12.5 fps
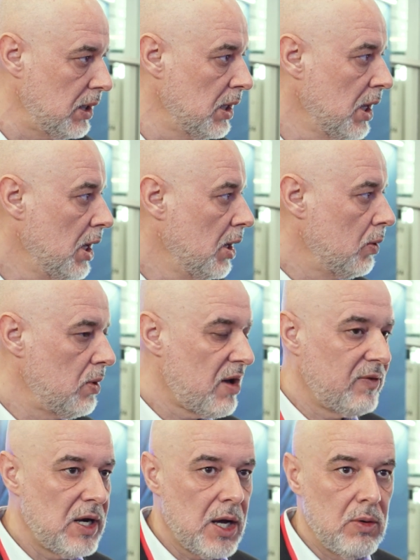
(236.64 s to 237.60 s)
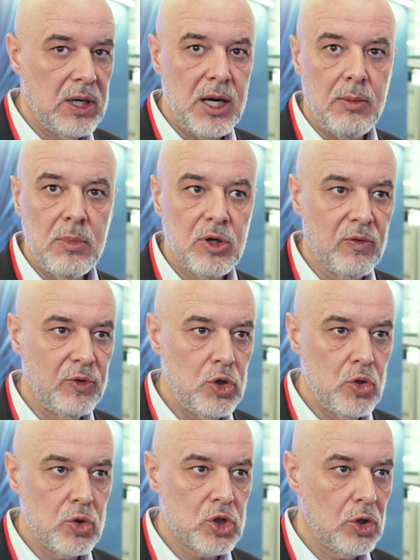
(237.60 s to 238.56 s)
uh, we have now a number of
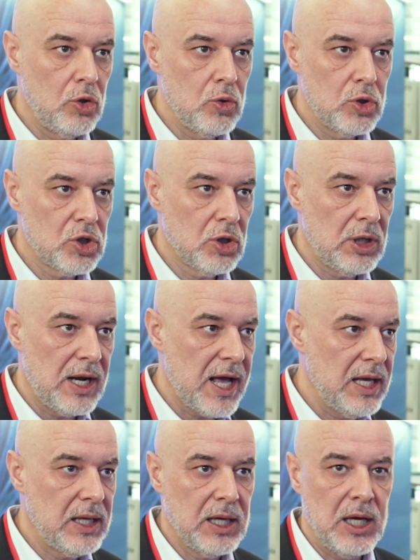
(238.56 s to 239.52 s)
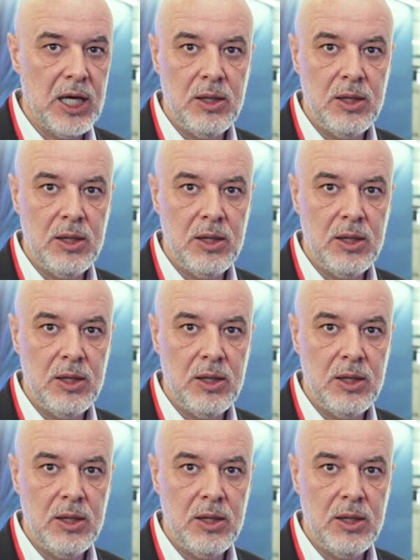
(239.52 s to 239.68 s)
new solutions like uh,